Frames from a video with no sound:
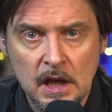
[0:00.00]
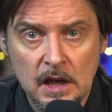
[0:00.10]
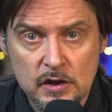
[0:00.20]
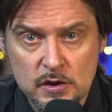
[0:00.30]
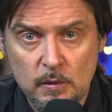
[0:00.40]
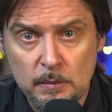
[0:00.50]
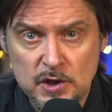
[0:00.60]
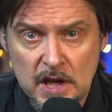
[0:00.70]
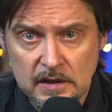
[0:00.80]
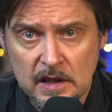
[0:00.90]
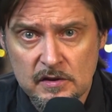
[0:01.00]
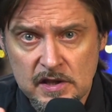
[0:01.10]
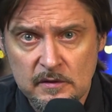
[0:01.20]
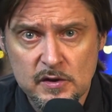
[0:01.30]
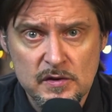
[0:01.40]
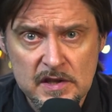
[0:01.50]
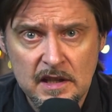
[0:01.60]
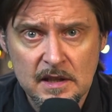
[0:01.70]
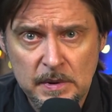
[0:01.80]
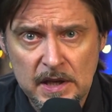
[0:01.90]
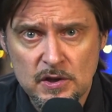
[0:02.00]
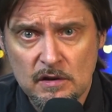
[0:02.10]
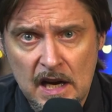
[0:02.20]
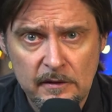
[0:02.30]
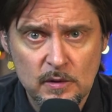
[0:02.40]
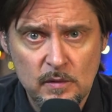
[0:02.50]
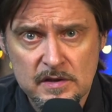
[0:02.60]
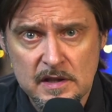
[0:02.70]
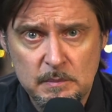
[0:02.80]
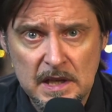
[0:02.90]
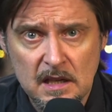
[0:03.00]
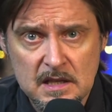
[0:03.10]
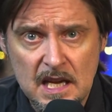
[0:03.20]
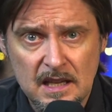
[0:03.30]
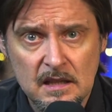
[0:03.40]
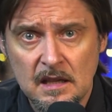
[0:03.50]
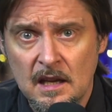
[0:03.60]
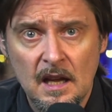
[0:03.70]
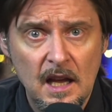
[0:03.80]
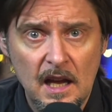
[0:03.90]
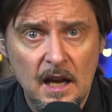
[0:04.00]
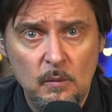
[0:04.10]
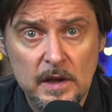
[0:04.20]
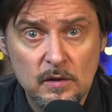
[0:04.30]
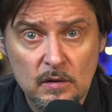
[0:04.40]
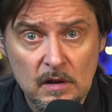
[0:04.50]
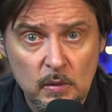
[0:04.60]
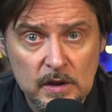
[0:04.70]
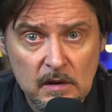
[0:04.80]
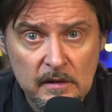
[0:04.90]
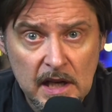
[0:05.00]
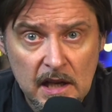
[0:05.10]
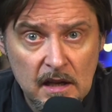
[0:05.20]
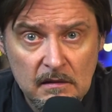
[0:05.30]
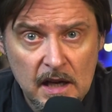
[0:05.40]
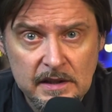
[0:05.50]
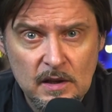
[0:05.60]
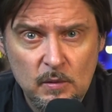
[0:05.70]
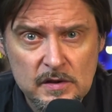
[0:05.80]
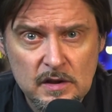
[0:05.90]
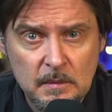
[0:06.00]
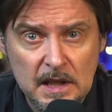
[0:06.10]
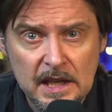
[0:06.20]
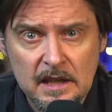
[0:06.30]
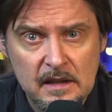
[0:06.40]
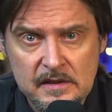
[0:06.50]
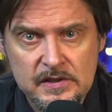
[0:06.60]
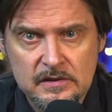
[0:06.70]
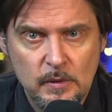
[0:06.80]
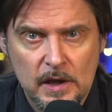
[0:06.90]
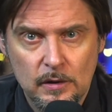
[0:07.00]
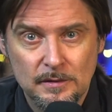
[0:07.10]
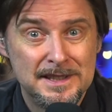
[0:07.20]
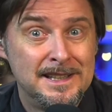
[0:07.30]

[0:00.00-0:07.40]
Because we're projecting ourselves on seeing the picture afterwards that's being taken, and we don't have any idea what it's going to be like, and thus we go,